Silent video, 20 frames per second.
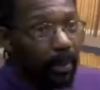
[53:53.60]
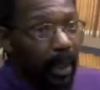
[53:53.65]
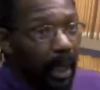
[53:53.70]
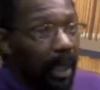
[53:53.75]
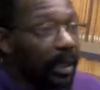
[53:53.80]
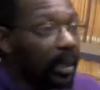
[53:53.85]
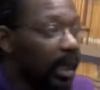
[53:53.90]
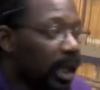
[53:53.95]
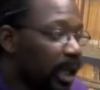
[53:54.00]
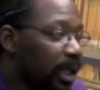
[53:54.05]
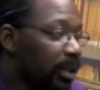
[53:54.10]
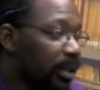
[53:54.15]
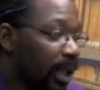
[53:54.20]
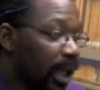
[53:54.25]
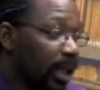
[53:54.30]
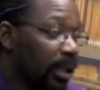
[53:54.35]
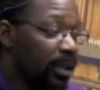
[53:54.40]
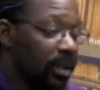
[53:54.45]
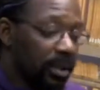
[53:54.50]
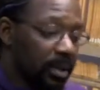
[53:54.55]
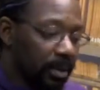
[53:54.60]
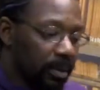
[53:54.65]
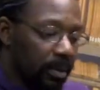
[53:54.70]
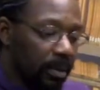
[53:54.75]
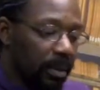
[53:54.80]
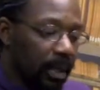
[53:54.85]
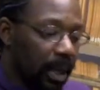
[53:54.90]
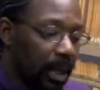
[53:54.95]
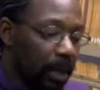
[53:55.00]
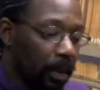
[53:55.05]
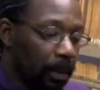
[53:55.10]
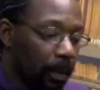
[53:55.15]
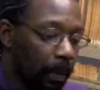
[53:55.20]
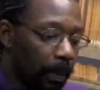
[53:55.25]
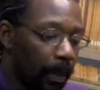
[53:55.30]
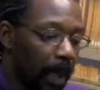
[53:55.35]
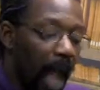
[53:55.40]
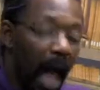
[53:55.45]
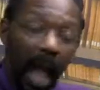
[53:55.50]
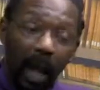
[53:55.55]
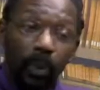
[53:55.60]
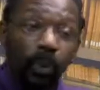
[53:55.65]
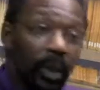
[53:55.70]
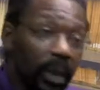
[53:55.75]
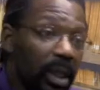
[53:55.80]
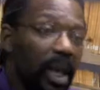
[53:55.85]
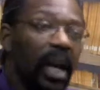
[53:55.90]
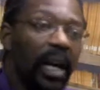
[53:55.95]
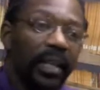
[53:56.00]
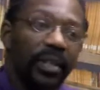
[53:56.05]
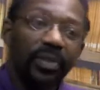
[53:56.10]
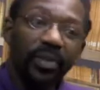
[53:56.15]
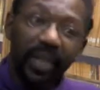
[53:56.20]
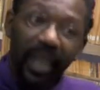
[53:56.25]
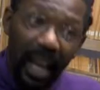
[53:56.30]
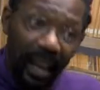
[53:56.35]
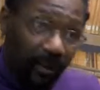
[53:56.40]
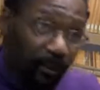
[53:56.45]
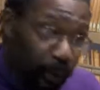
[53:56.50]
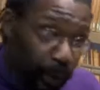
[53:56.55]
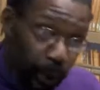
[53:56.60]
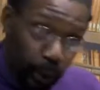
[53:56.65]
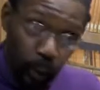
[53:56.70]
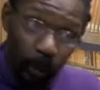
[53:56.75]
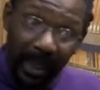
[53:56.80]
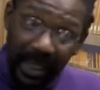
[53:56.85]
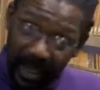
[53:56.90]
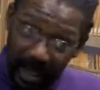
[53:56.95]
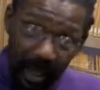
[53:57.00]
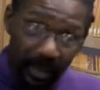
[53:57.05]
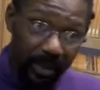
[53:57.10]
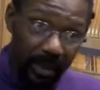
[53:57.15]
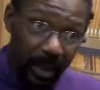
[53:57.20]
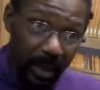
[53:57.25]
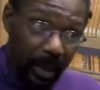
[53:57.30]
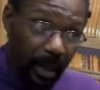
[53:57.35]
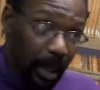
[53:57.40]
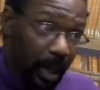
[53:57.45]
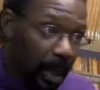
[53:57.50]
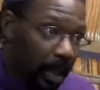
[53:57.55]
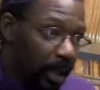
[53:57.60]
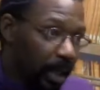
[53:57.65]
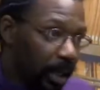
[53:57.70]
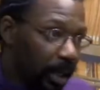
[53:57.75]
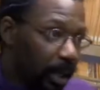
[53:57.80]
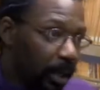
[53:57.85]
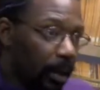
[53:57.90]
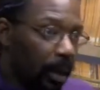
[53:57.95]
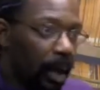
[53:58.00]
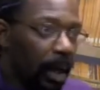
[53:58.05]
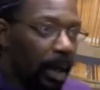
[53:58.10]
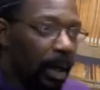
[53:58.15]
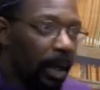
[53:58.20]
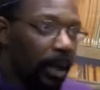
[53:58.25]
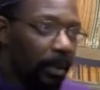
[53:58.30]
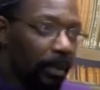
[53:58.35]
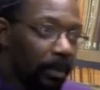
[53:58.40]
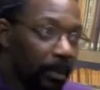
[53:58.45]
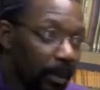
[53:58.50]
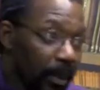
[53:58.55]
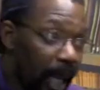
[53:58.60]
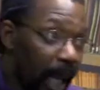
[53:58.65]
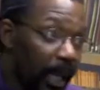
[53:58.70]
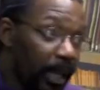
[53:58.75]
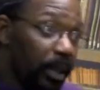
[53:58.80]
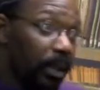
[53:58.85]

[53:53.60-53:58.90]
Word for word: and that that's now I realize that every newbie does it. You know, um, I